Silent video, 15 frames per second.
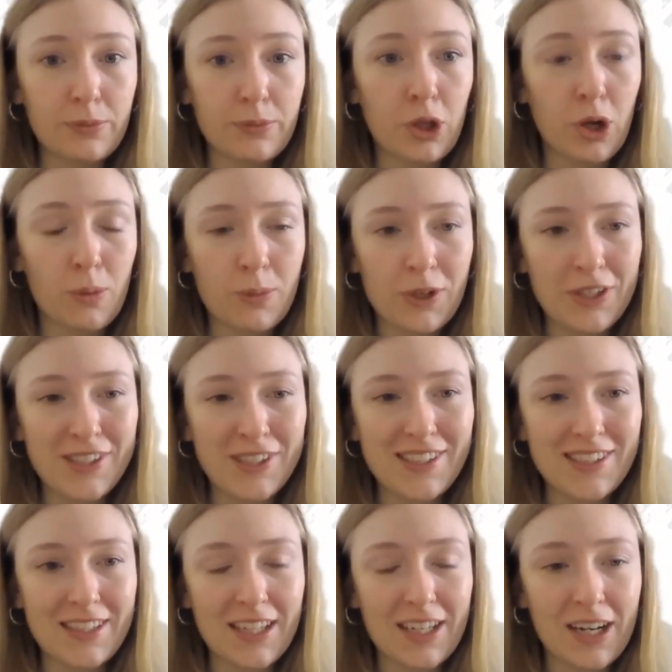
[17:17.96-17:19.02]
companies
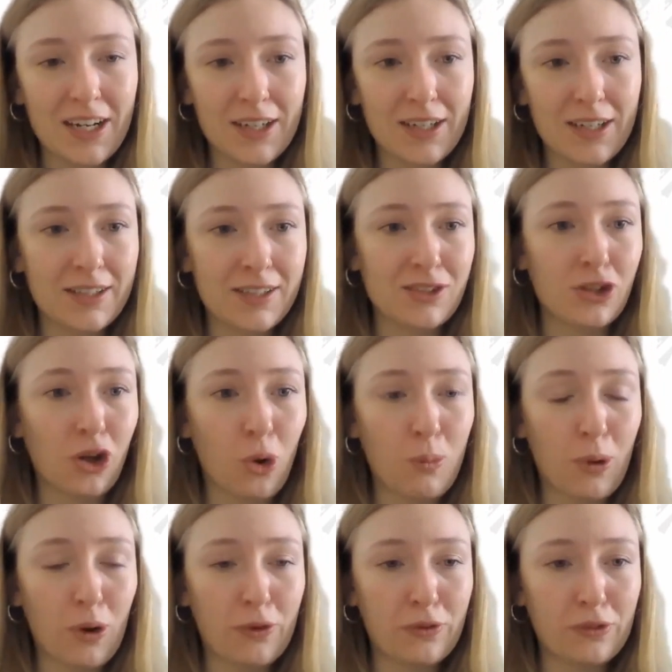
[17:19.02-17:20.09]
that are in scope
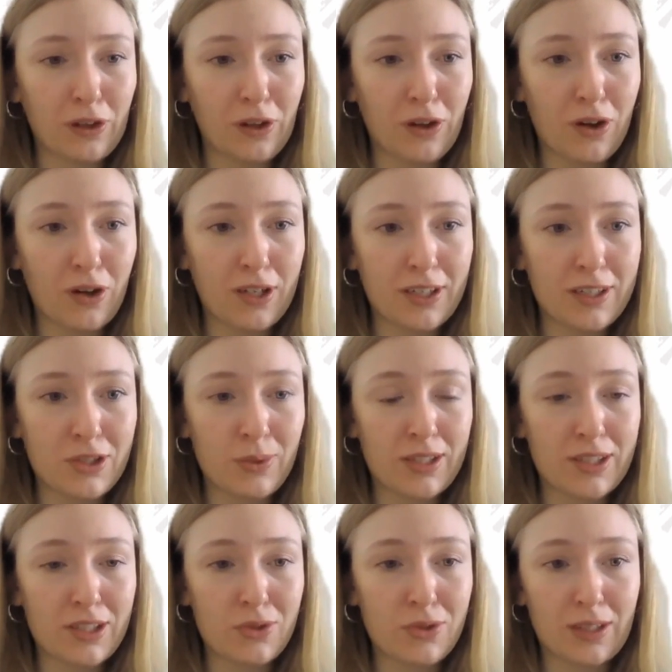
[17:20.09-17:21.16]
of the law in
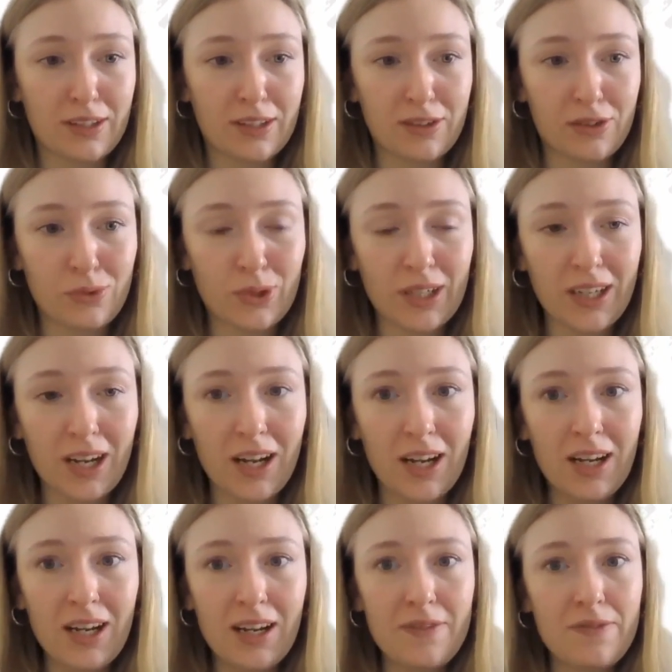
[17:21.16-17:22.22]
2023
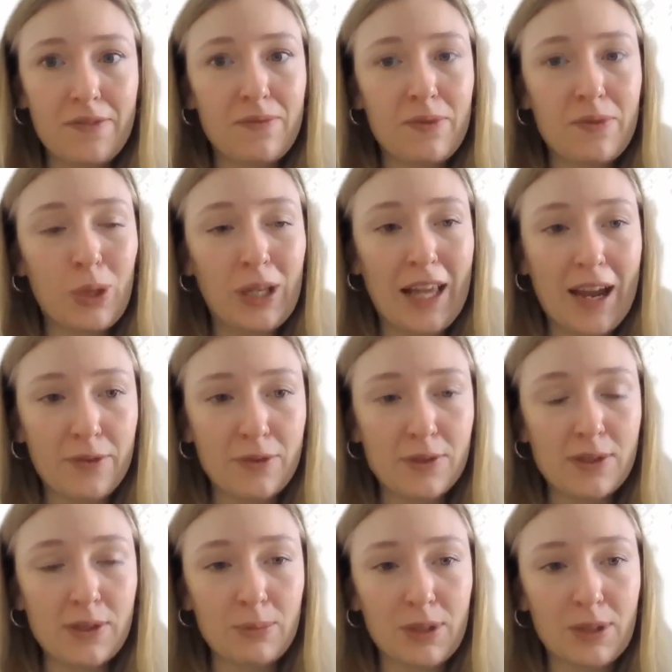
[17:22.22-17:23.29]
will have to
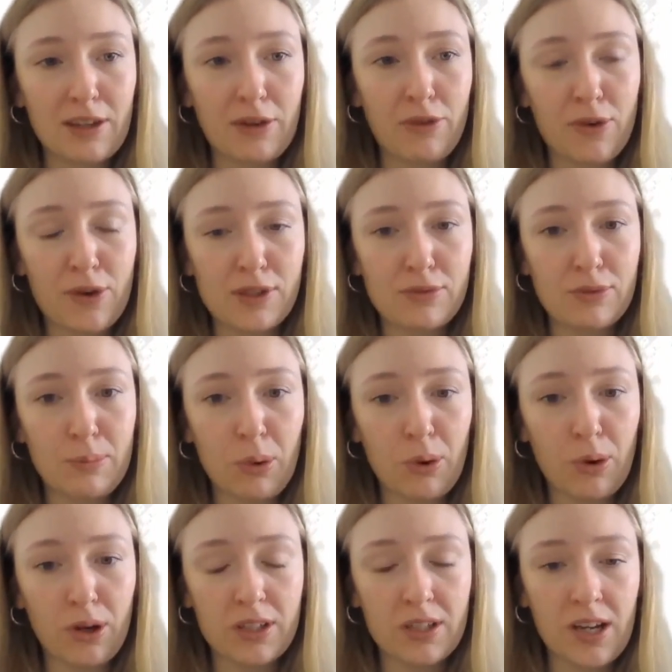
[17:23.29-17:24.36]
submit their first
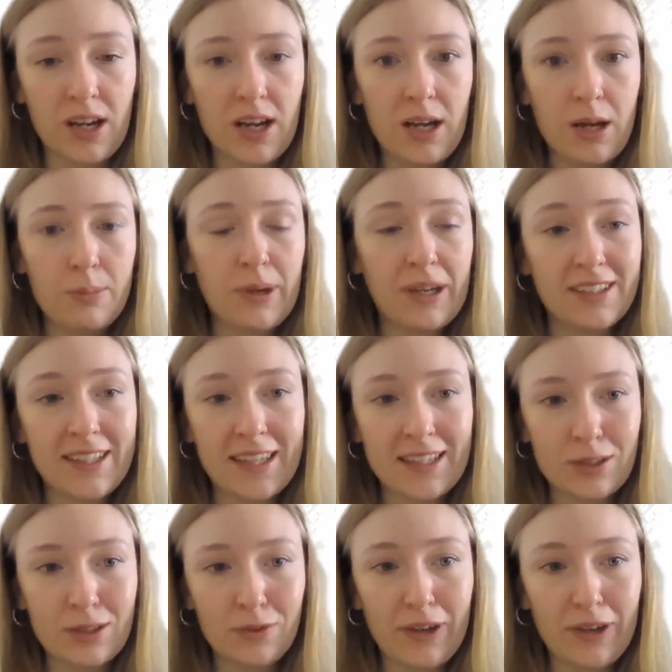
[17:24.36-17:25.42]
report by the end
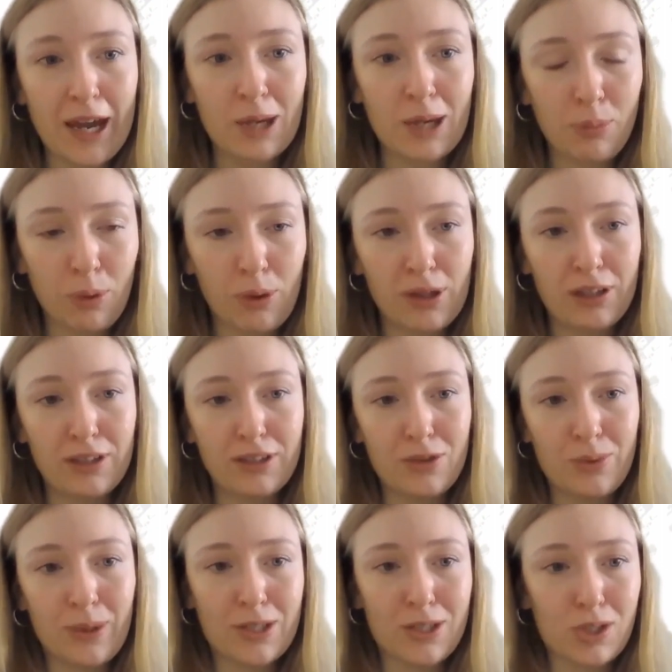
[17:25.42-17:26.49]
of April
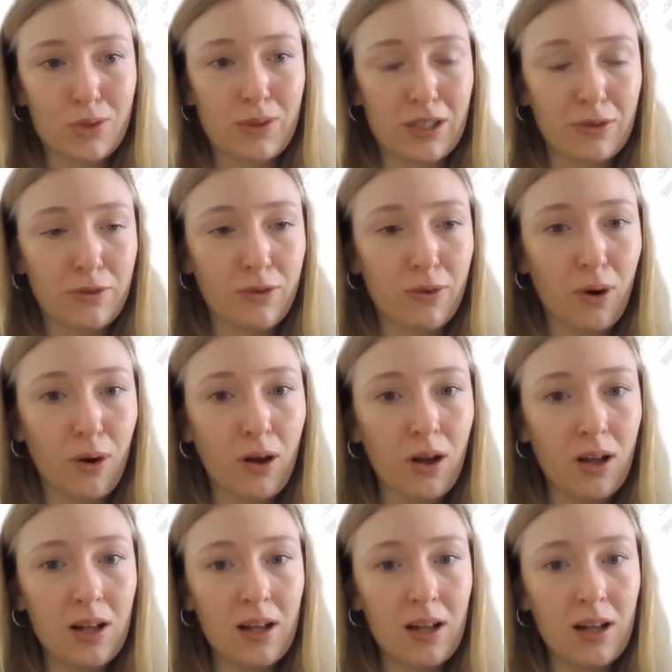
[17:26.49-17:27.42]
2024.